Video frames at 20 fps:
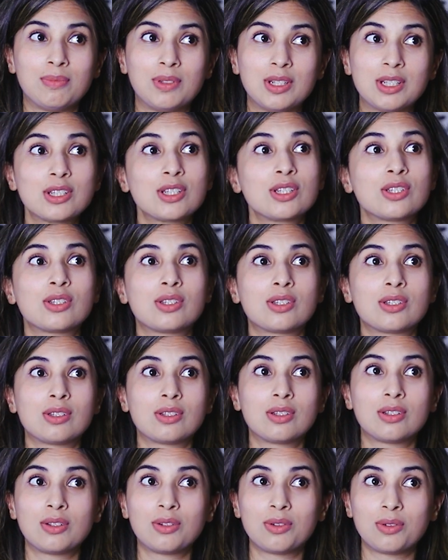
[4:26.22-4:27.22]
This is
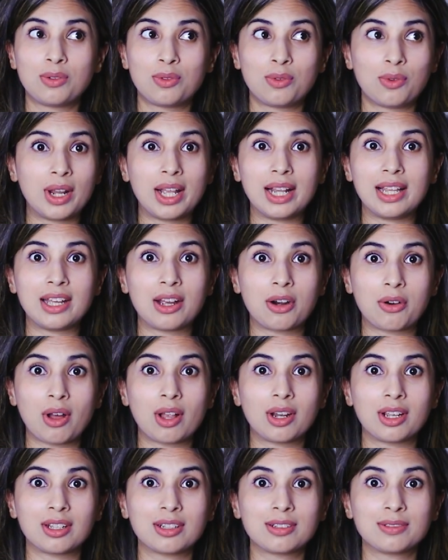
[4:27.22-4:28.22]
really
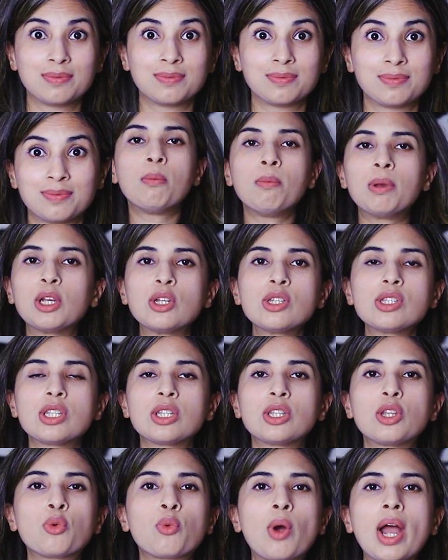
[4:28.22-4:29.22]
ironic. Because
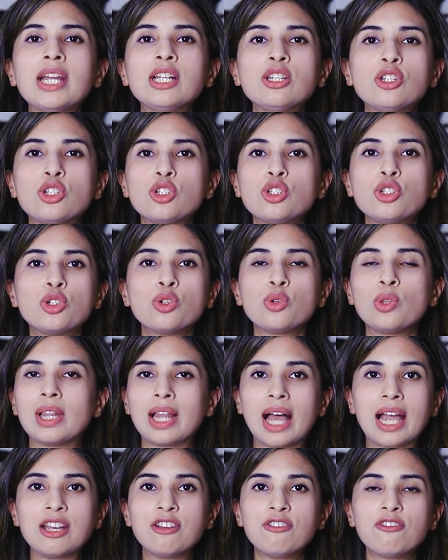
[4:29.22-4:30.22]
the right to
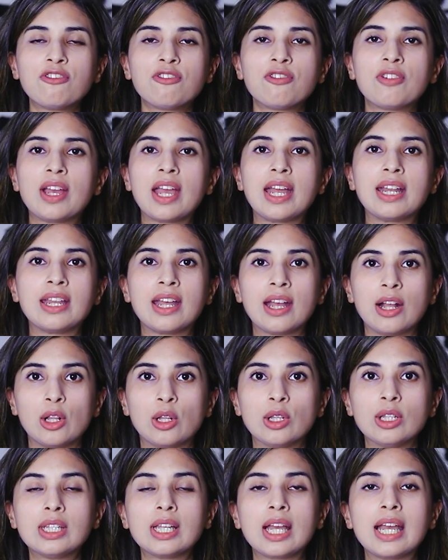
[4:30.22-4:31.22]
life and
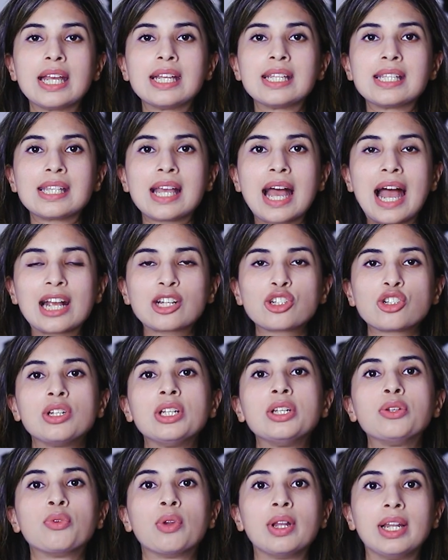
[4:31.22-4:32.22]
health is
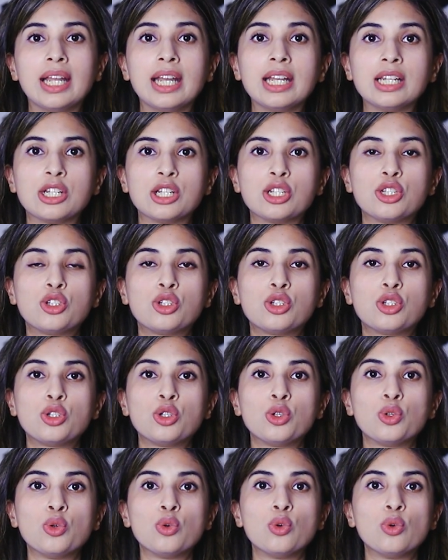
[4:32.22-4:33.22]
actually related
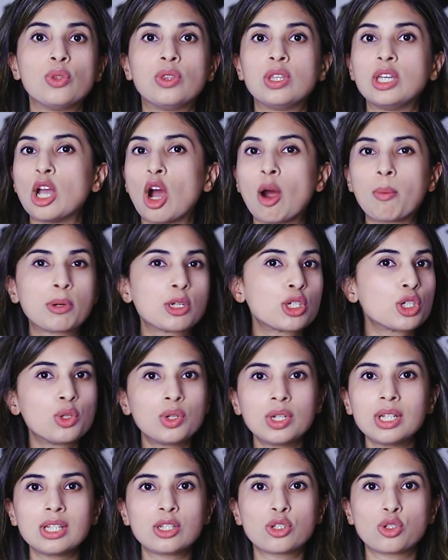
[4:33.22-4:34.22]
to the
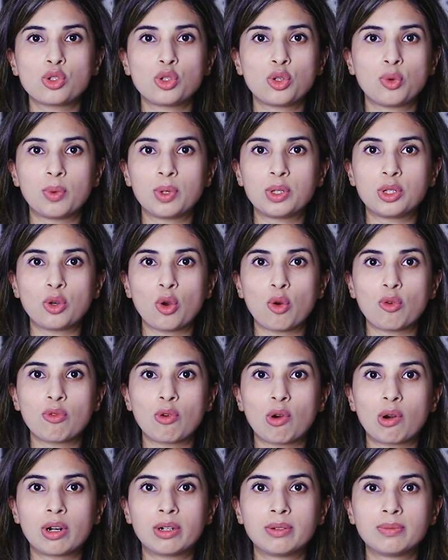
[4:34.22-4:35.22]
opportunities you would go
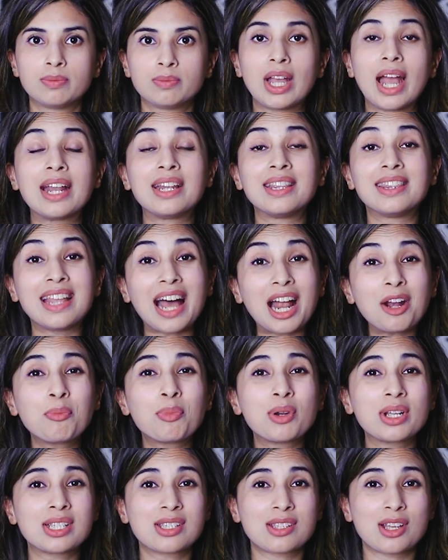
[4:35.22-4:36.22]
for. And that
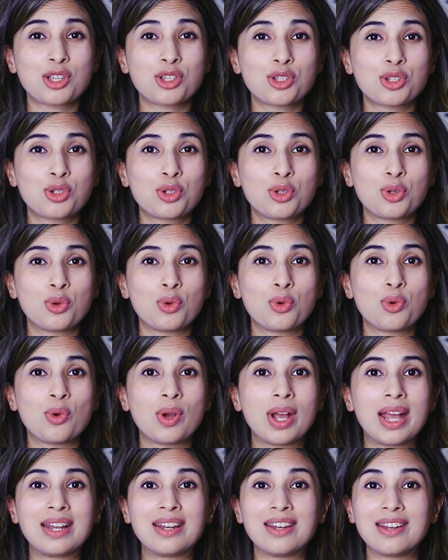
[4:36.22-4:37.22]
brings us to
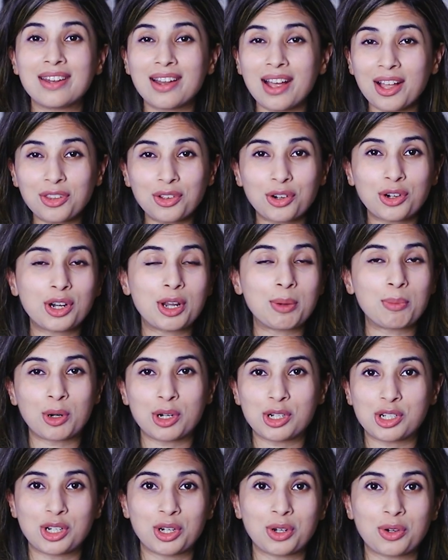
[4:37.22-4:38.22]
another
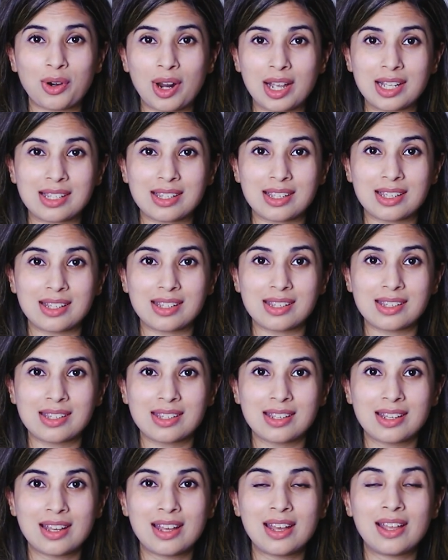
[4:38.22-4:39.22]
emerging
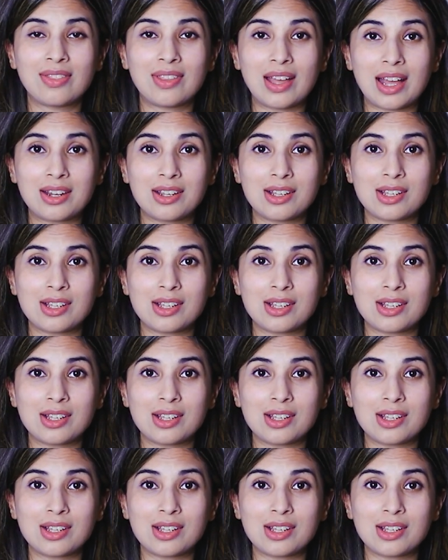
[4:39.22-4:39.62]
crisis, that